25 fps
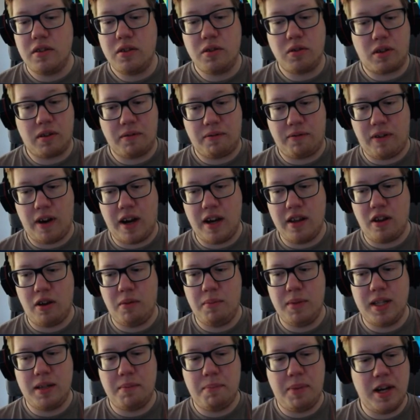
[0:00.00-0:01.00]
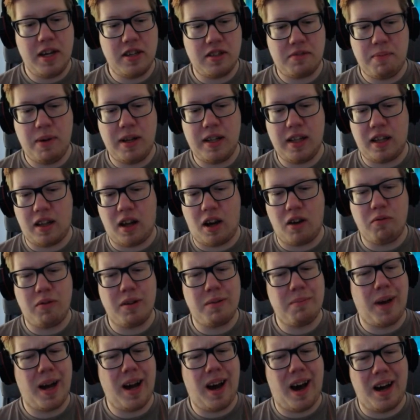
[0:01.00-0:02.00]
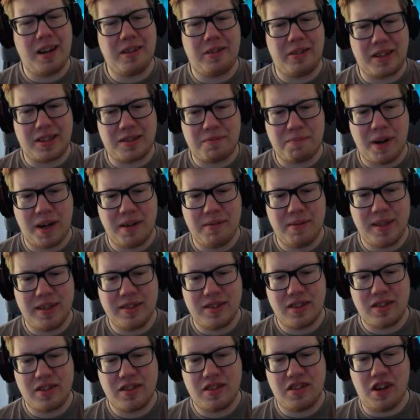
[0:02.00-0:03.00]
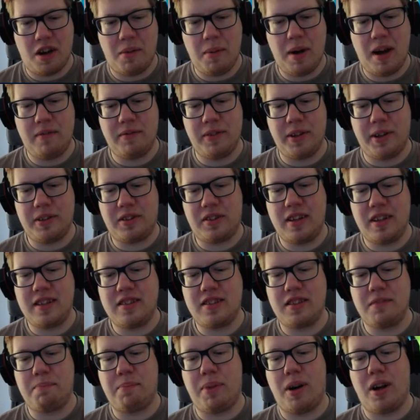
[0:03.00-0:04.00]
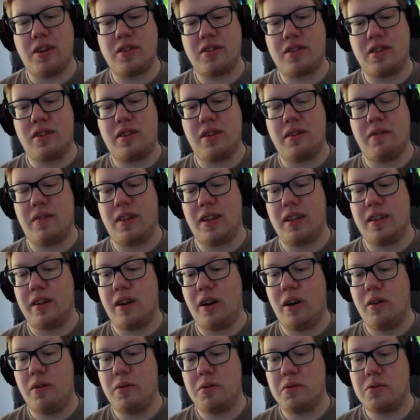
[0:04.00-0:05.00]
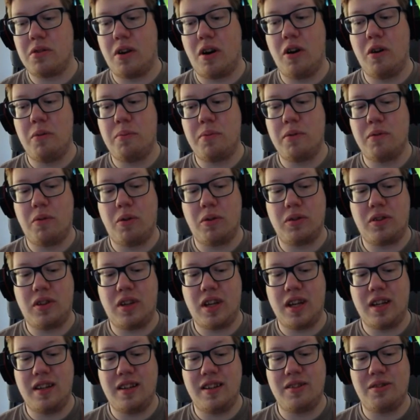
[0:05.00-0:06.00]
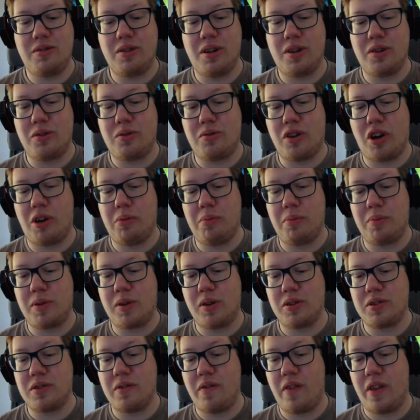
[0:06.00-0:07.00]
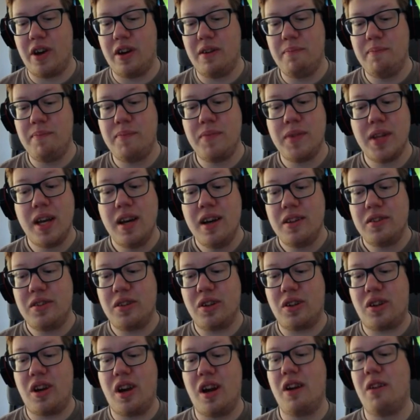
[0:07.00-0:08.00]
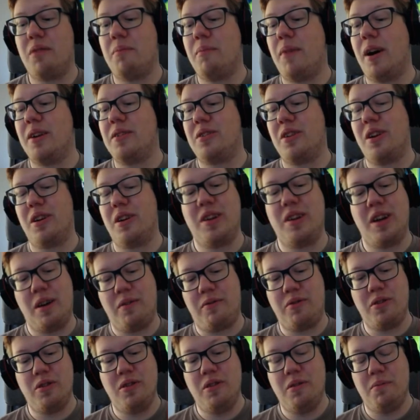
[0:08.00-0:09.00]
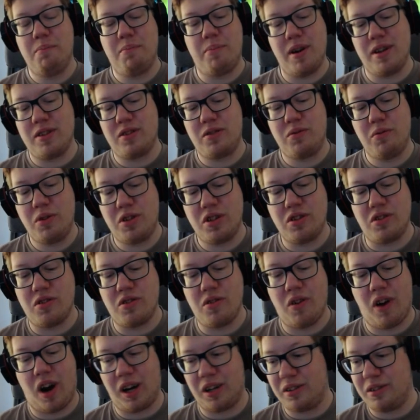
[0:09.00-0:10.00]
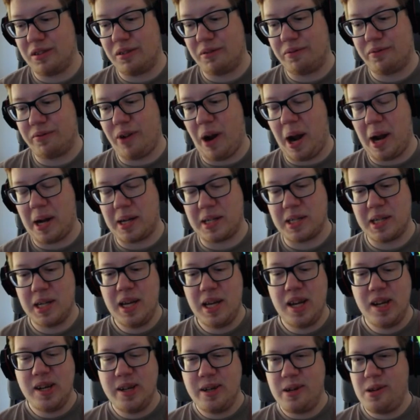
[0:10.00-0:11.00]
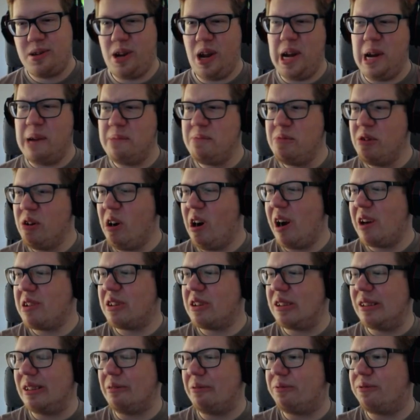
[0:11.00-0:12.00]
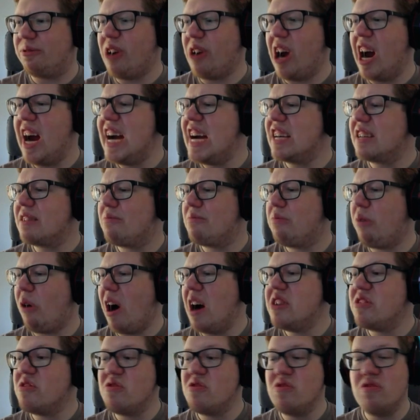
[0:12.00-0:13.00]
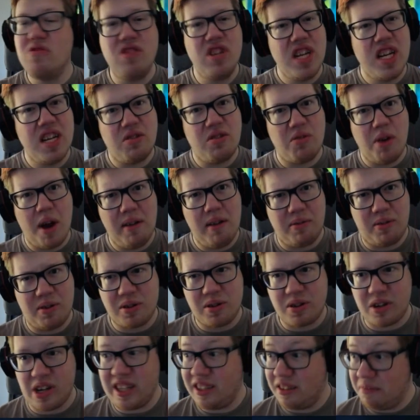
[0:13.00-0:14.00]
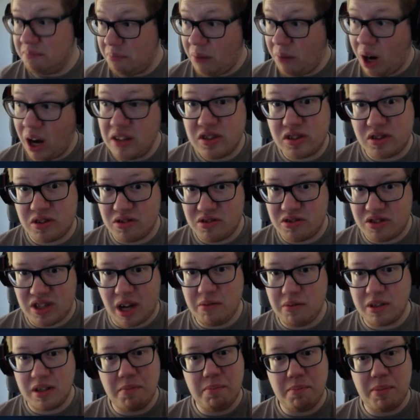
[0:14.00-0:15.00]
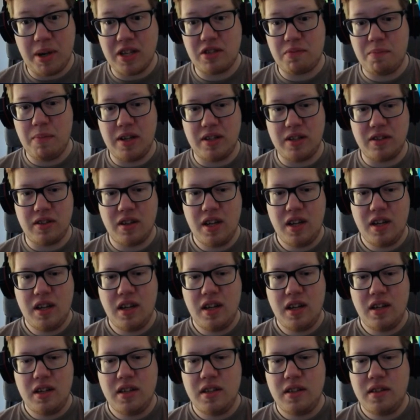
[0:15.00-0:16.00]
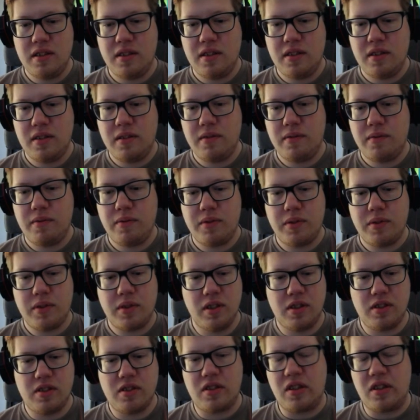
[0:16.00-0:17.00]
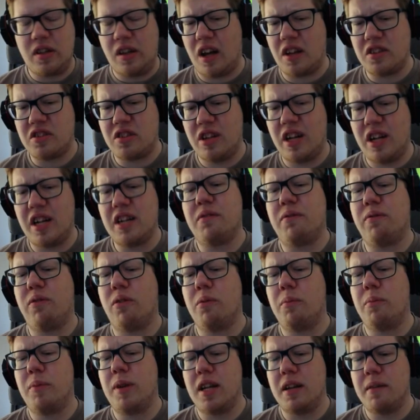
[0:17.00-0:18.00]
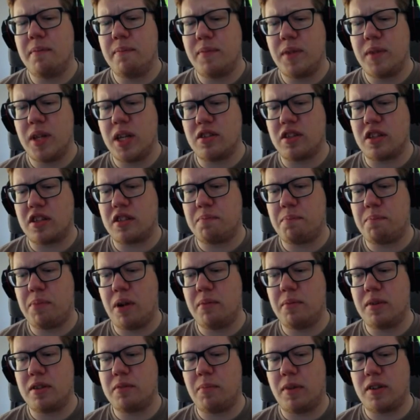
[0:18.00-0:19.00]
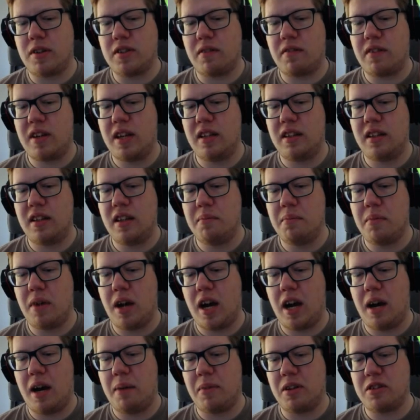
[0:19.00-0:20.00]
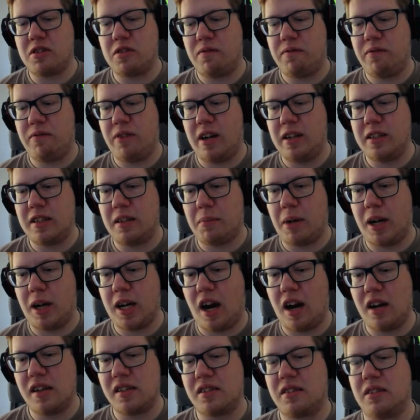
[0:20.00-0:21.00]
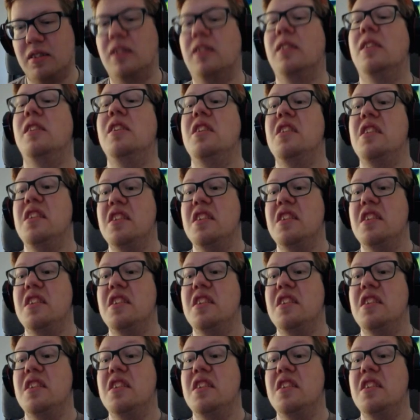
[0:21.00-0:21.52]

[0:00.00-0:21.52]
You can find them in the basement along with my other experiments. Some have not tested positively though, so I hope you won't get into any trouble because of them. Take care of my nephew. Best wishes, your Uncle Frank. Damn you, Uncle Frank! Why do you need to have created monsters down in the basement? This is the last letter for me. His experiments must have killed him. I must find my uncle.